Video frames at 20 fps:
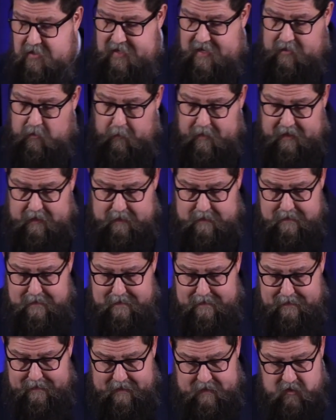Halloween
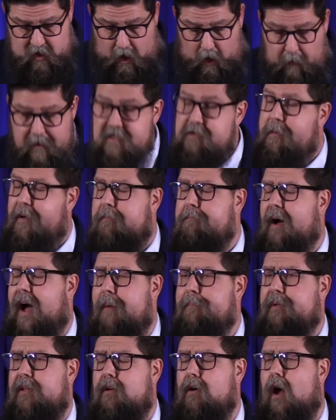has always been a
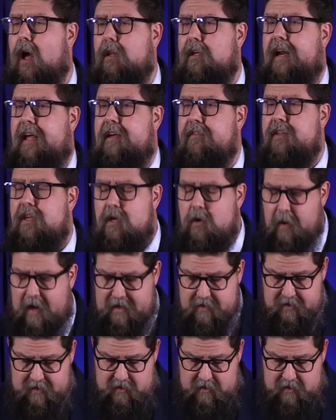popular holiday in the U.S.